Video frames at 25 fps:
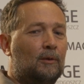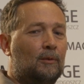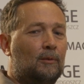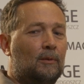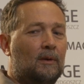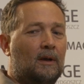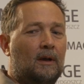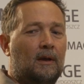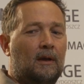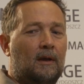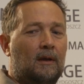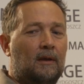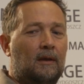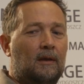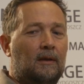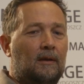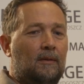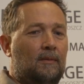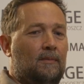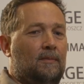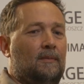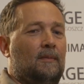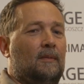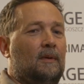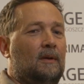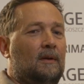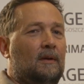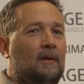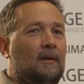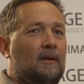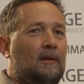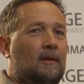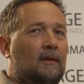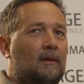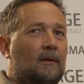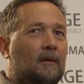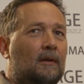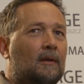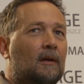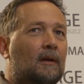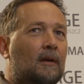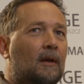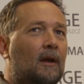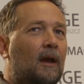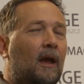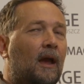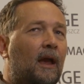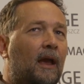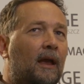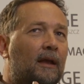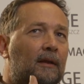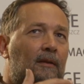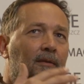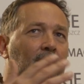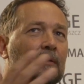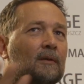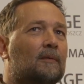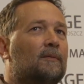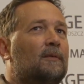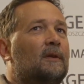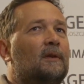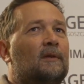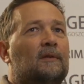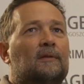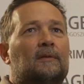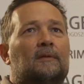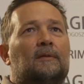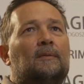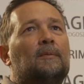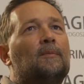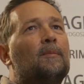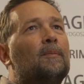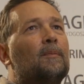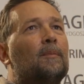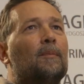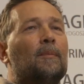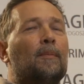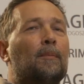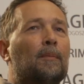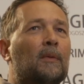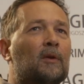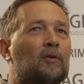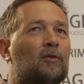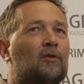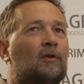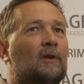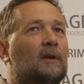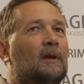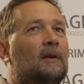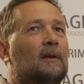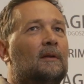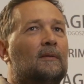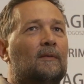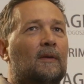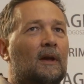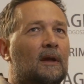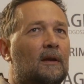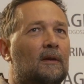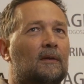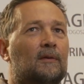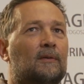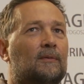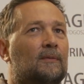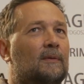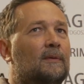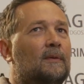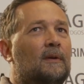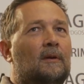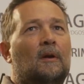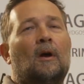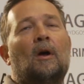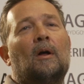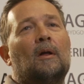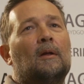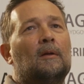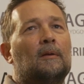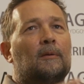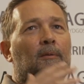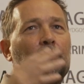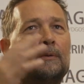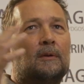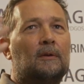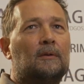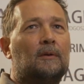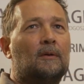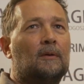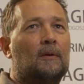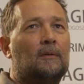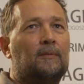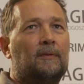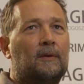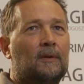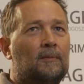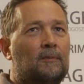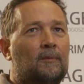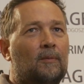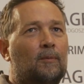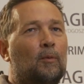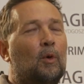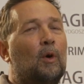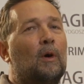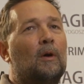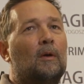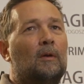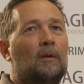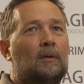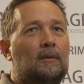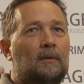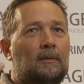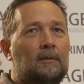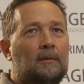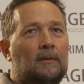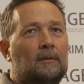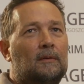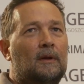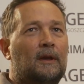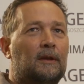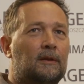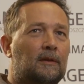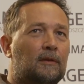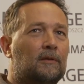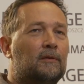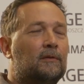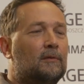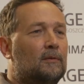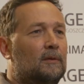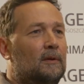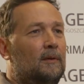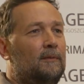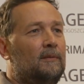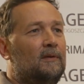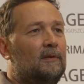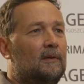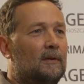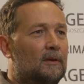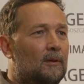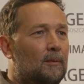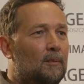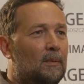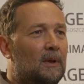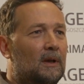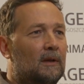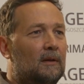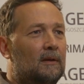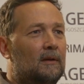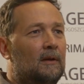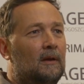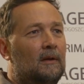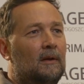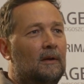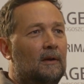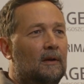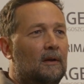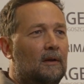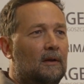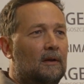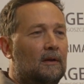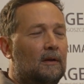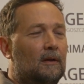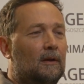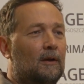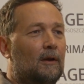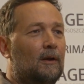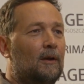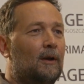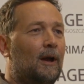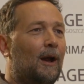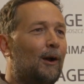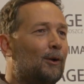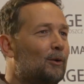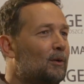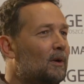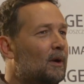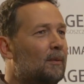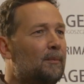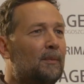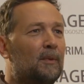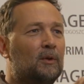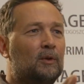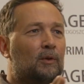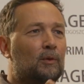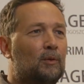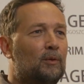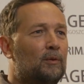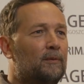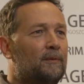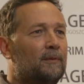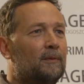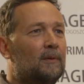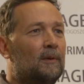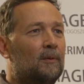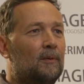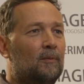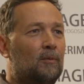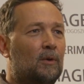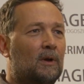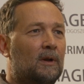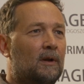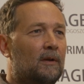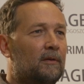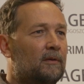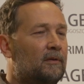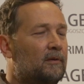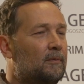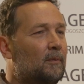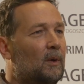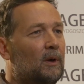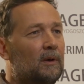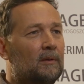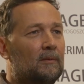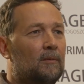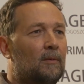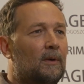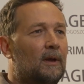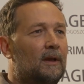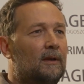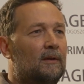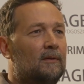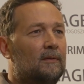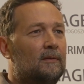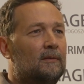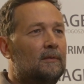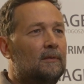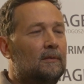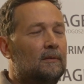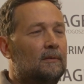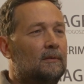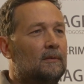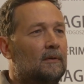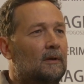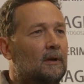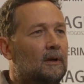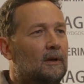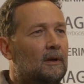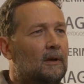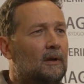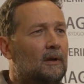do I enter this machine that is the Hollywood or the world industry of cinema? How do I maneuver? What are smart ways to